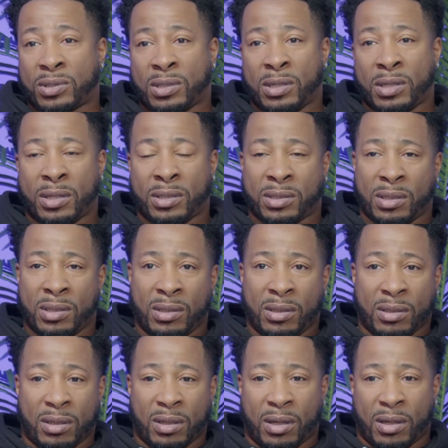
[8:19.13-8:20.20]
And there's
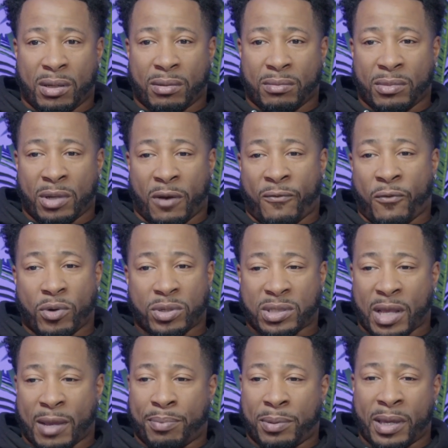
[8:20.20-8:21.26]
um, there are forces
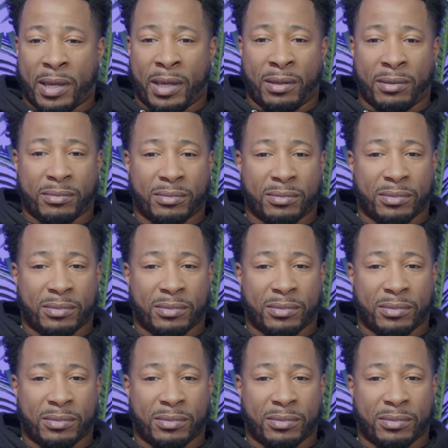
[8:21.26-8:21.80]
at play